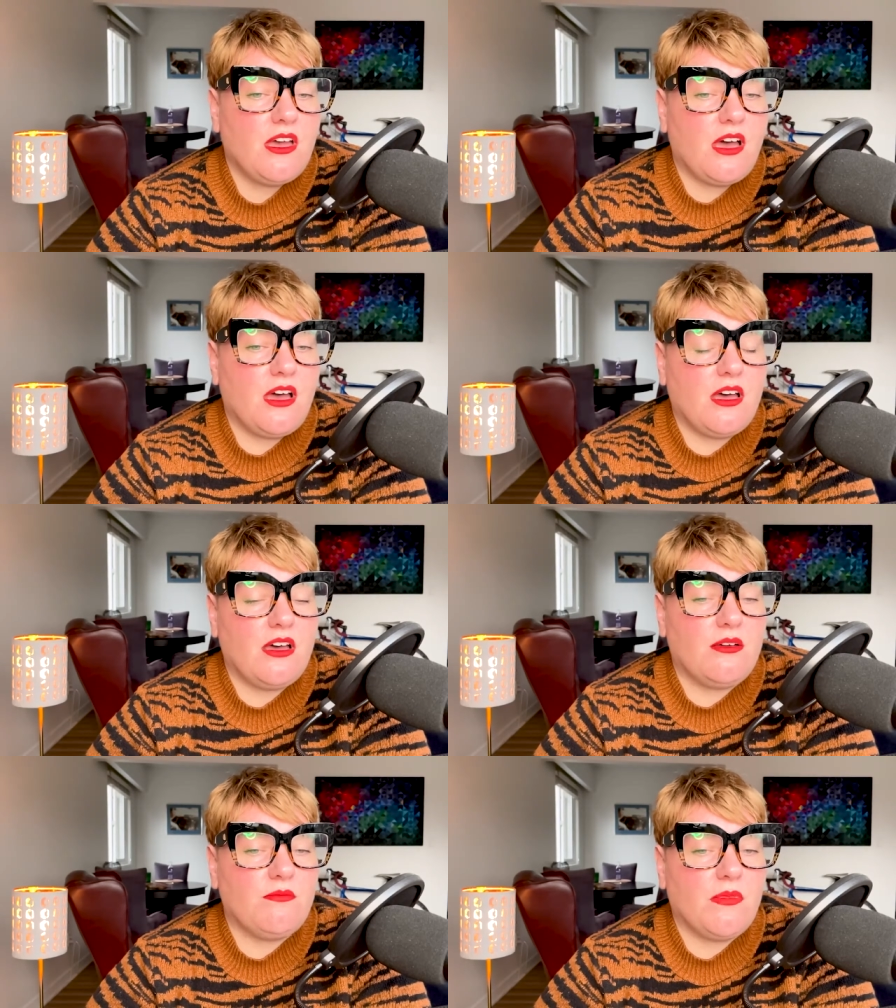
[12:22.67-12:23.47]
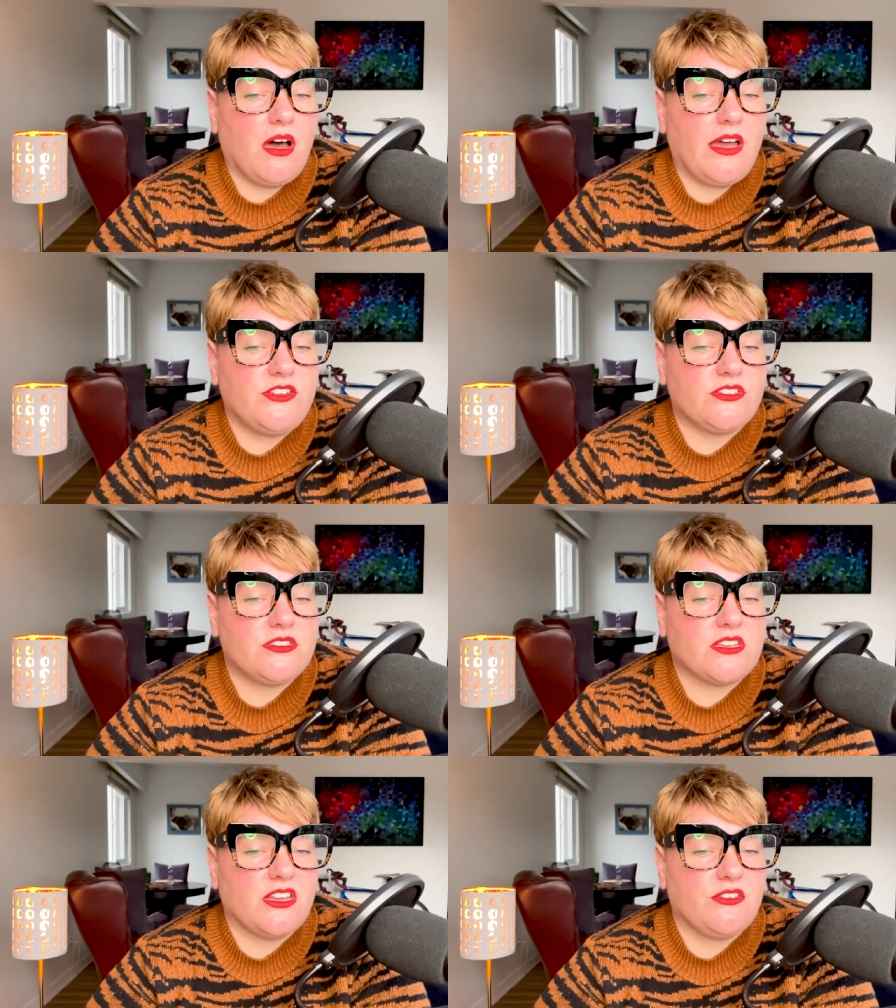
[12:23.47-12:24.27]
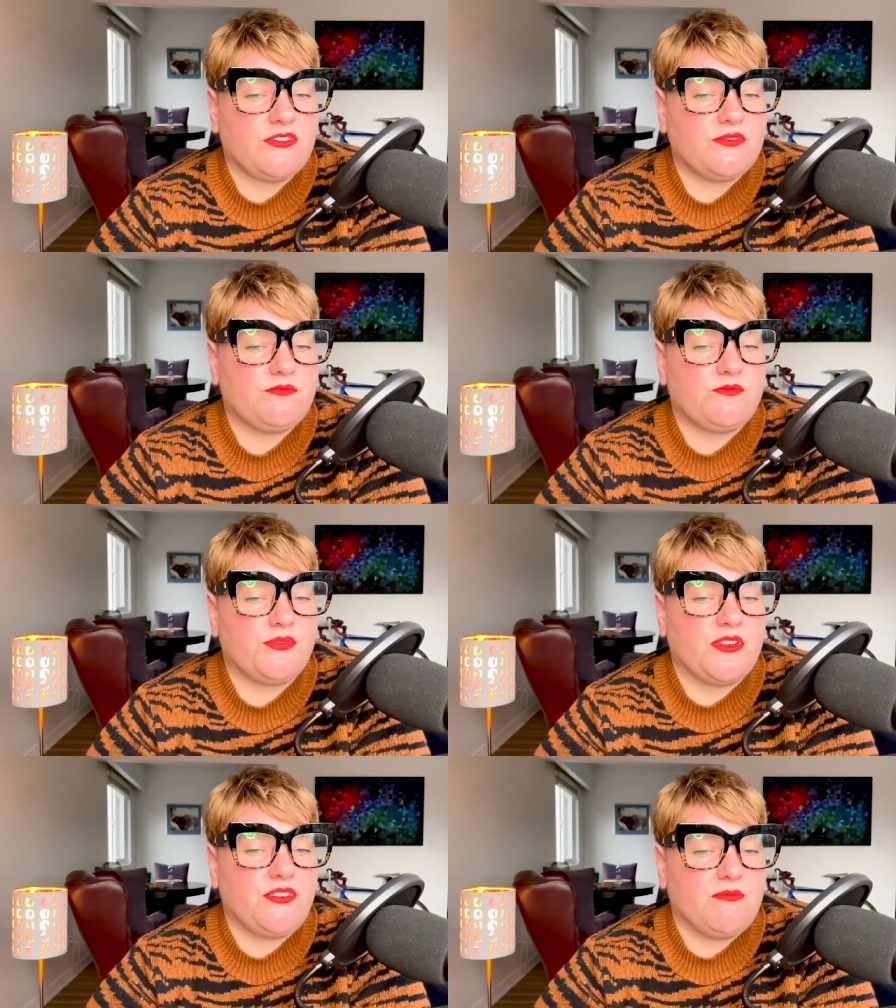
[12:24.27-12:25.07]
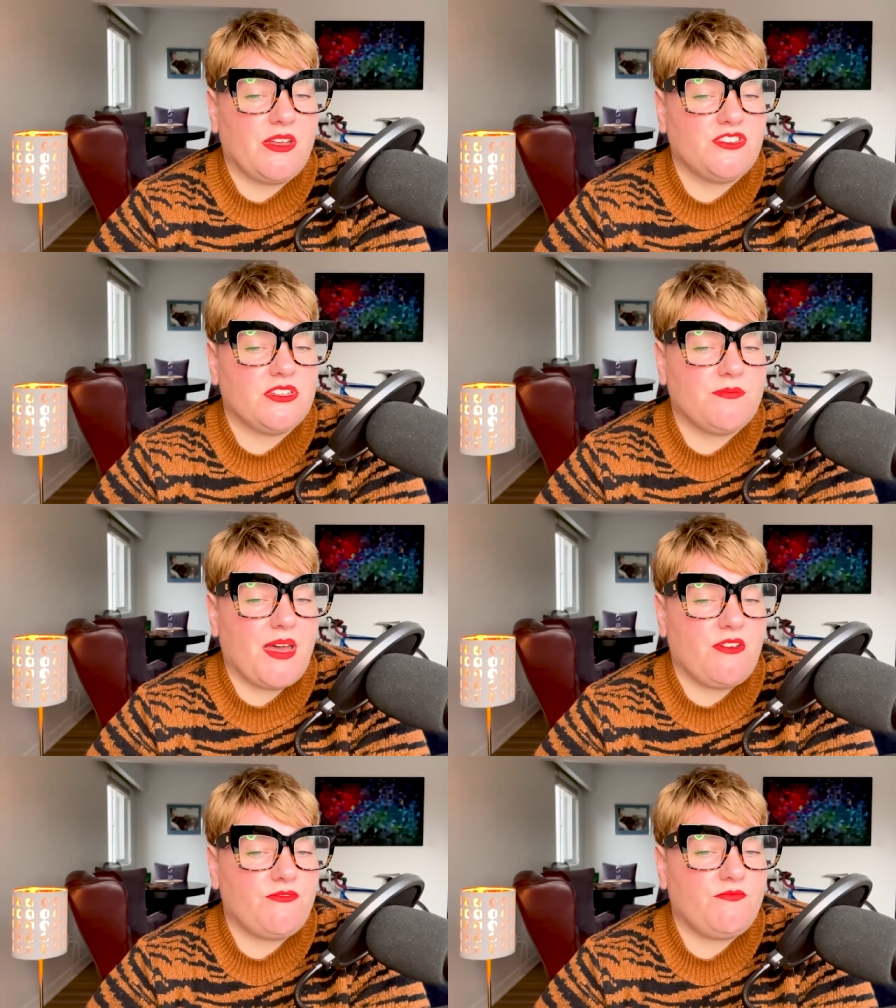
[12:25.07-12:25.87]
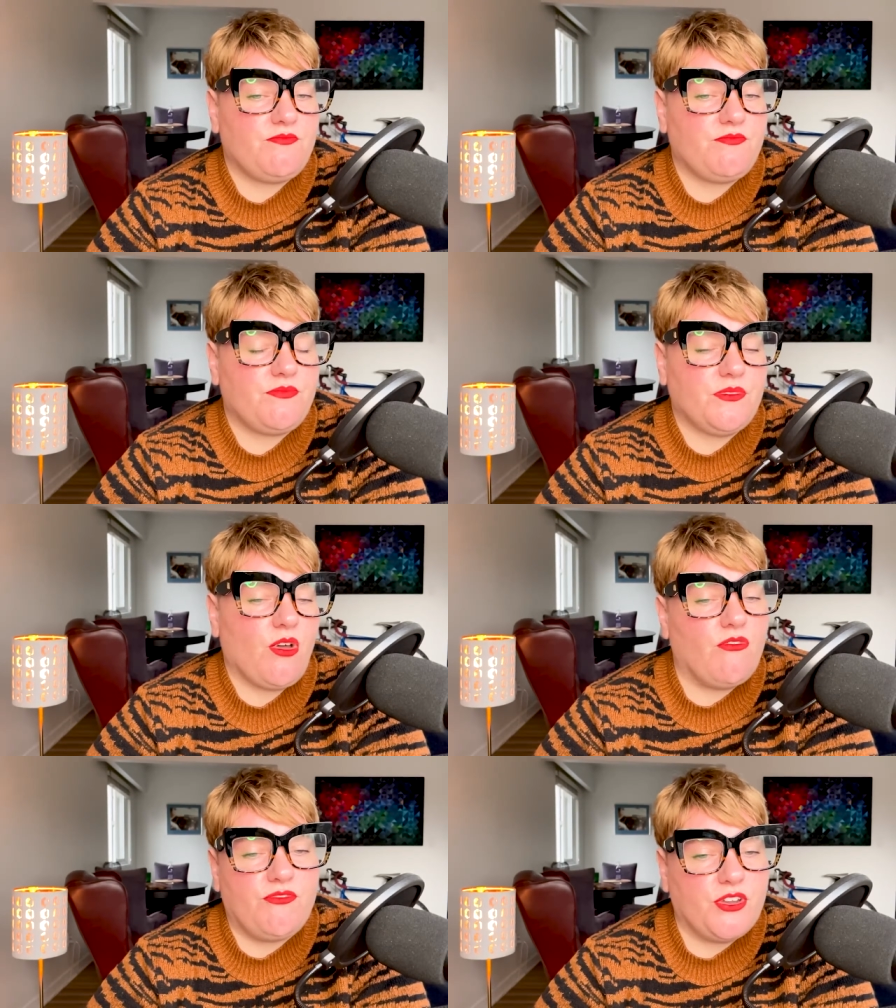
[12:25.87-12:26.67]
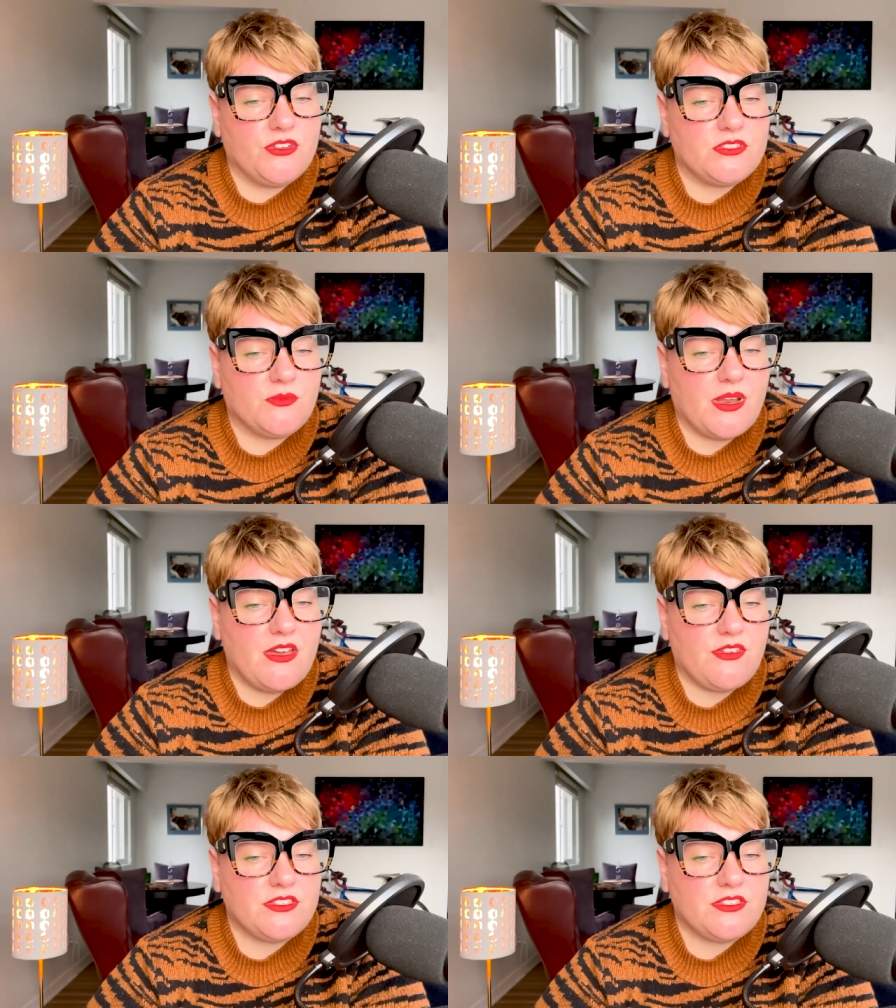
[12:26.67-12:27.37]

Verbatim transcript: Um, I just kind of briefly mentioned about confidence or whatever.